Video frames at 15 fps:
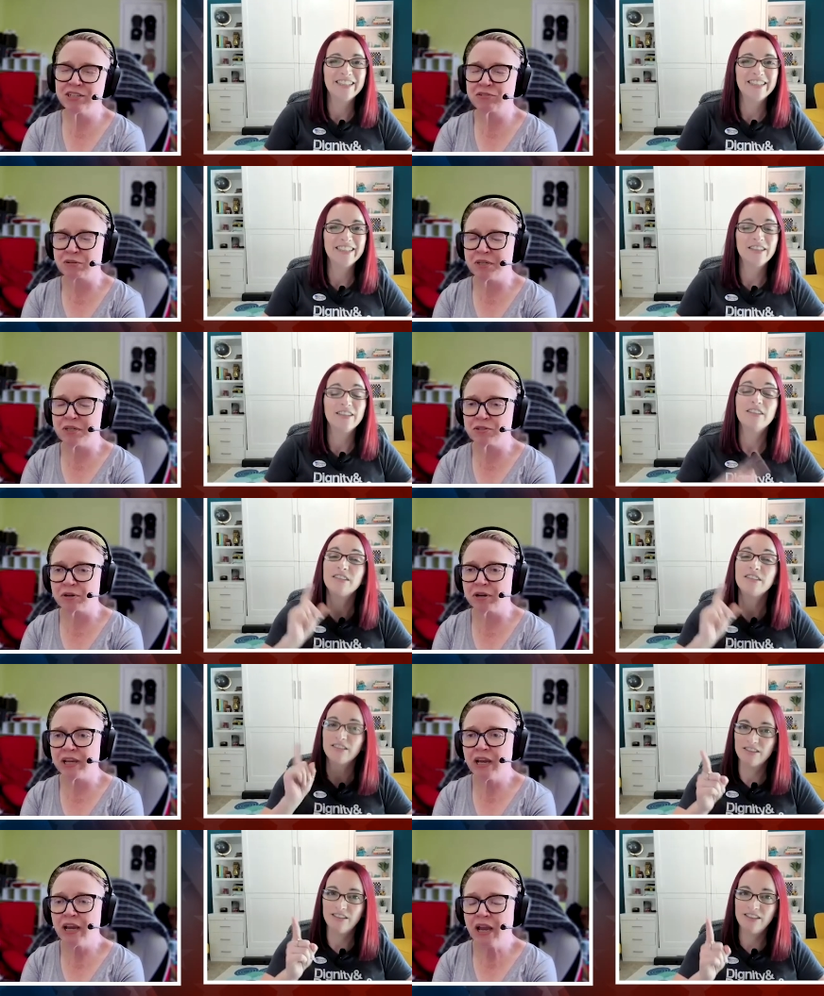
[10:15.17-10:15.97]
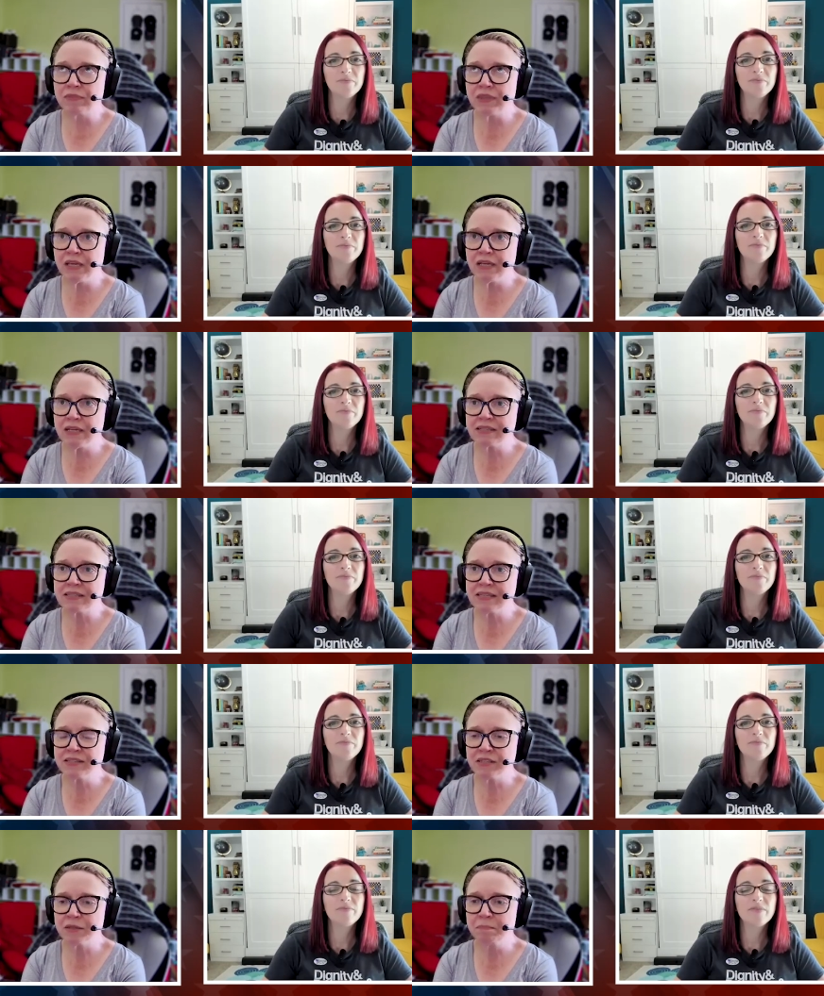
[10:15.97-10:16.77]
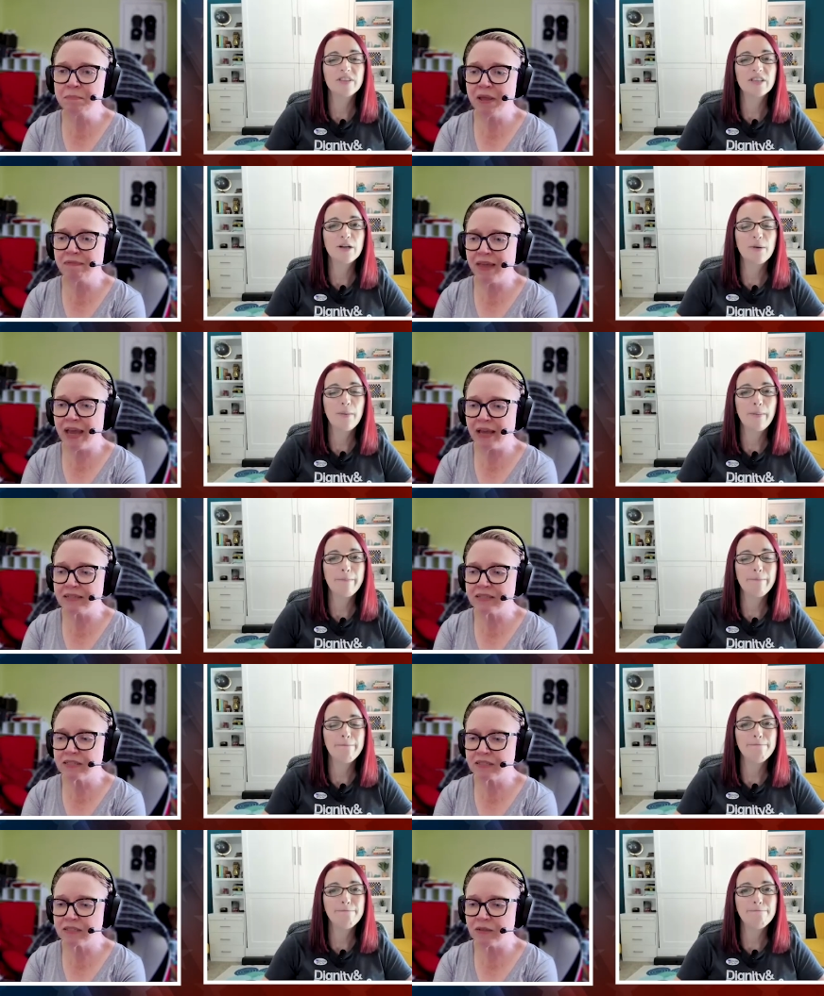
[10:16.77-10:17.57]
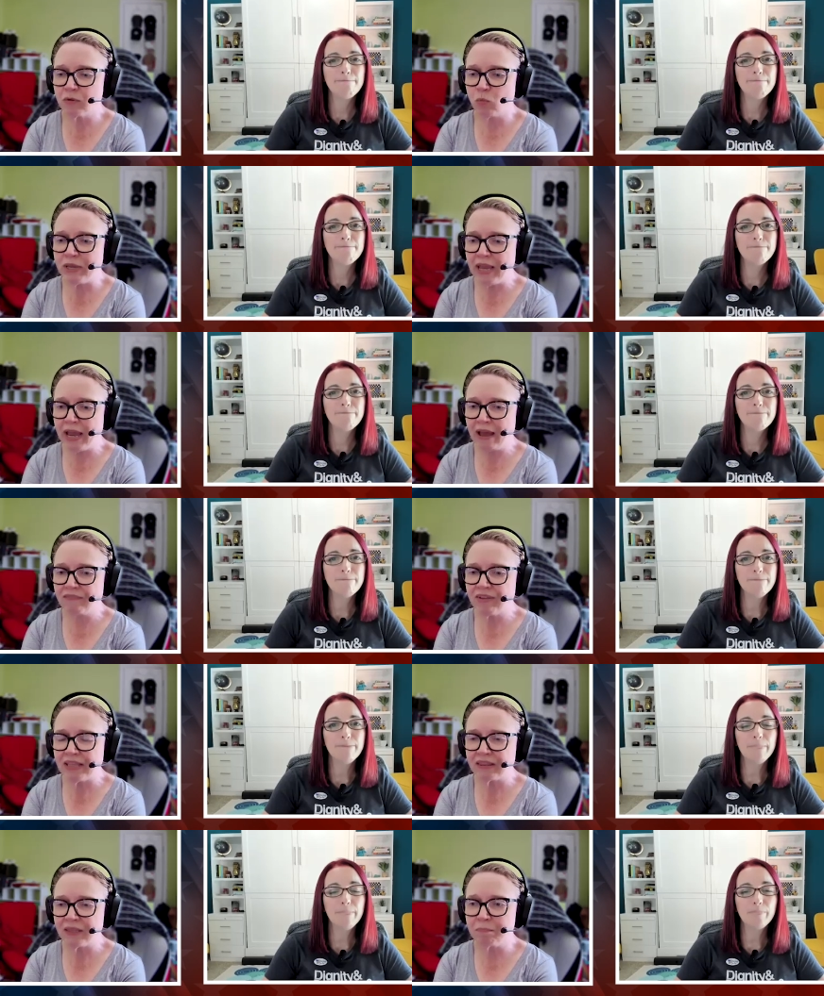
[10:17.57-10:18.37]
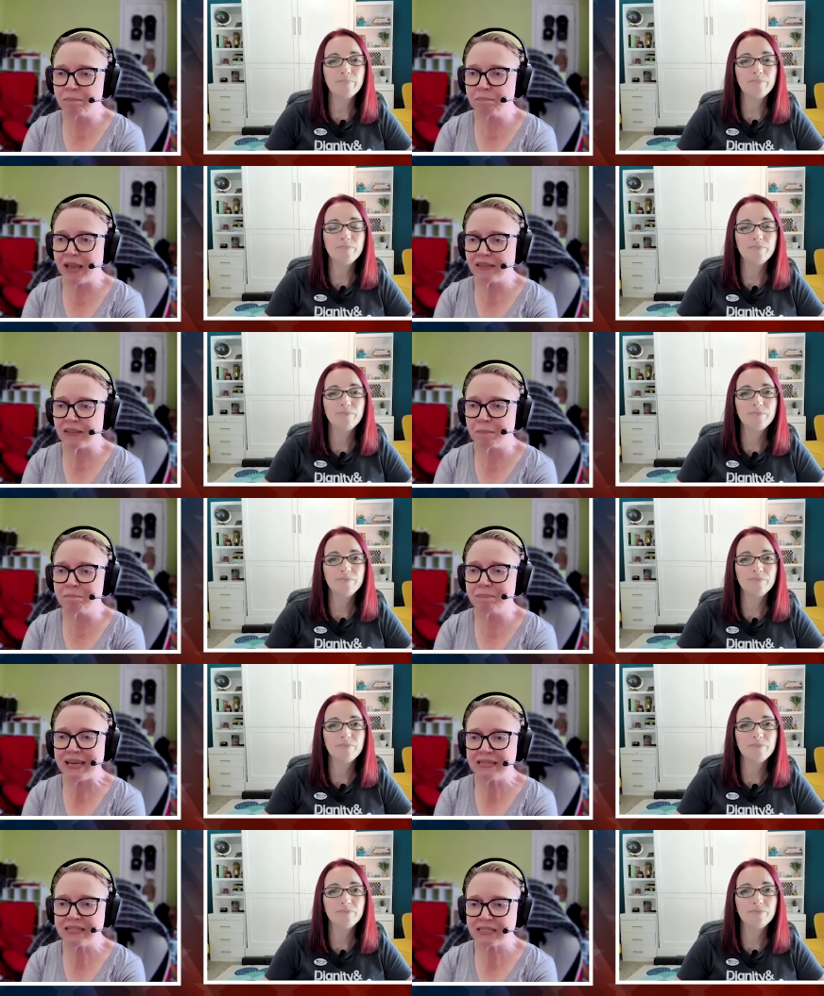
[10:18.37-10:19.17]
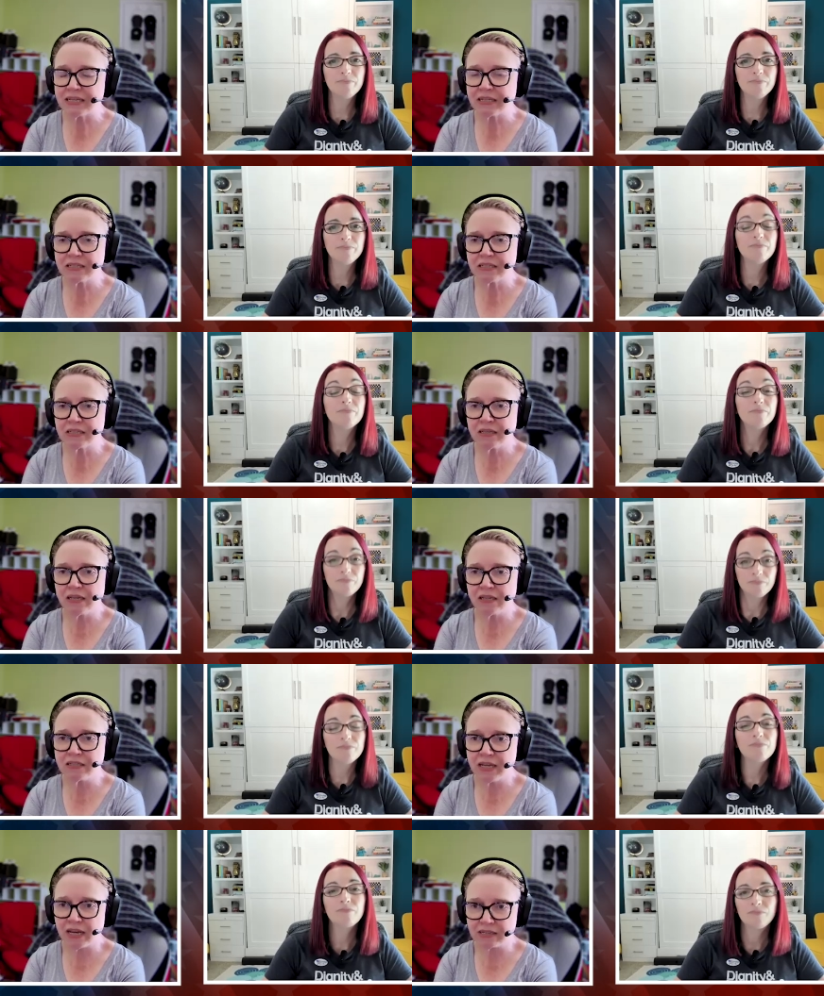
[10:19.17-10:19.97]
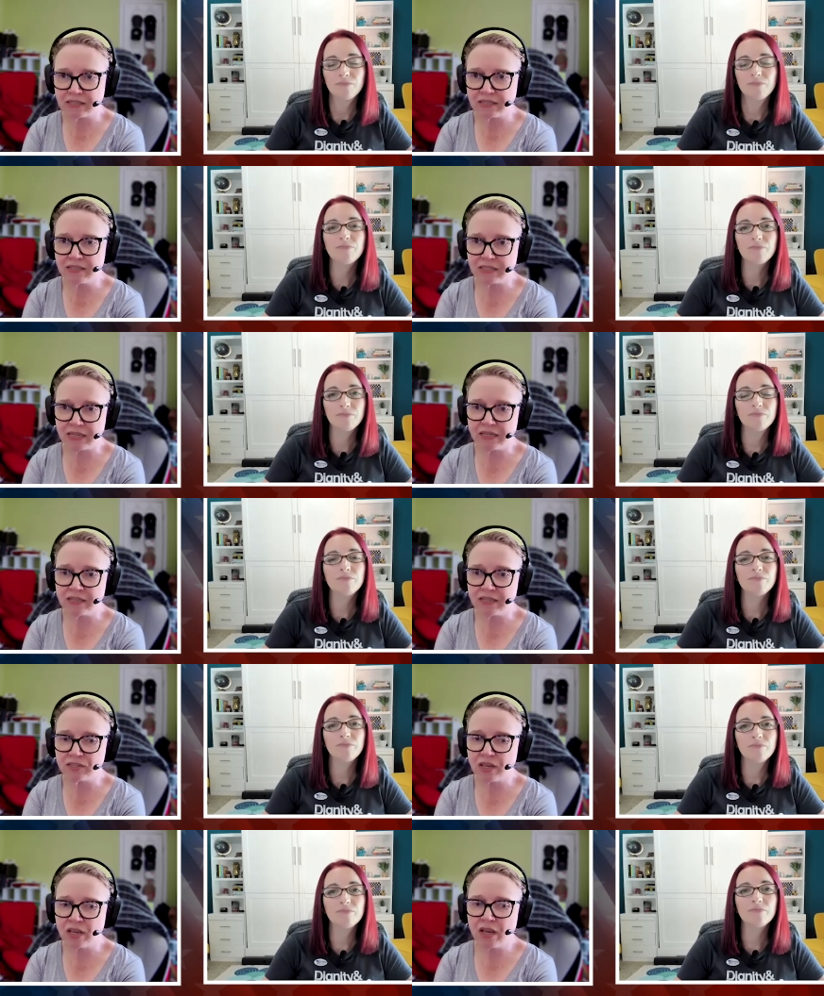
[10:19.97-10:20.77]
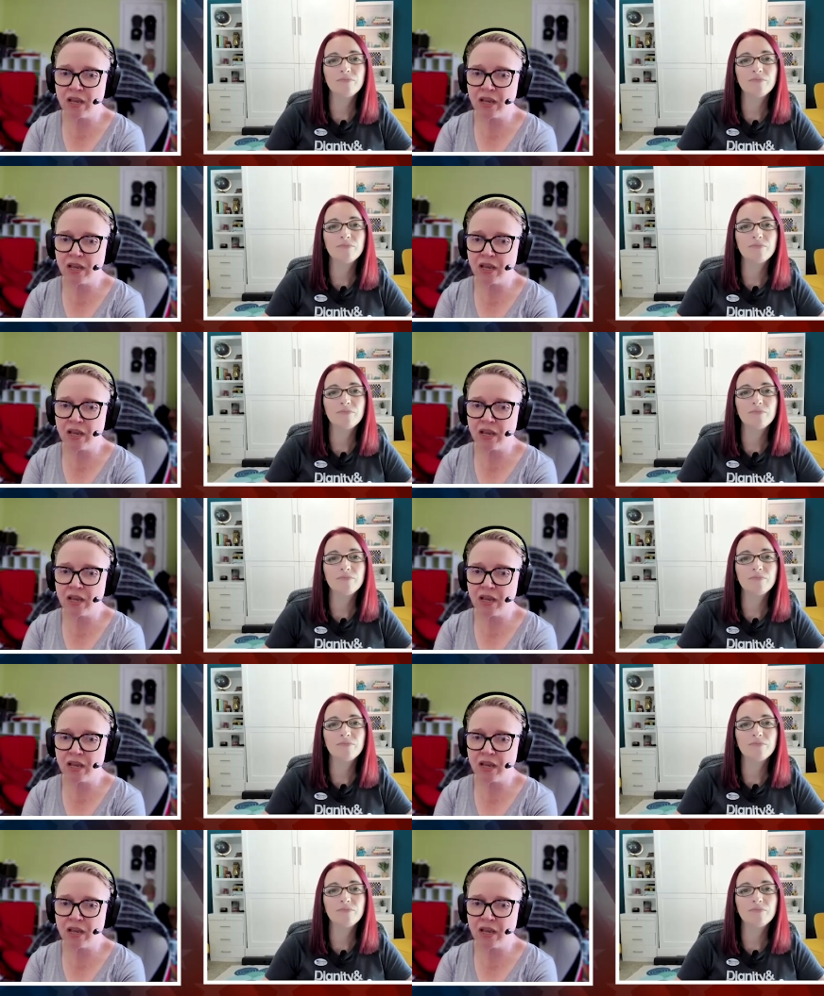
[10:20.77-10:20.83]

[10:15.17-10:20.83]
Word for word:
Speaker 1: discriminatory. The system that we have at the basics in Texas is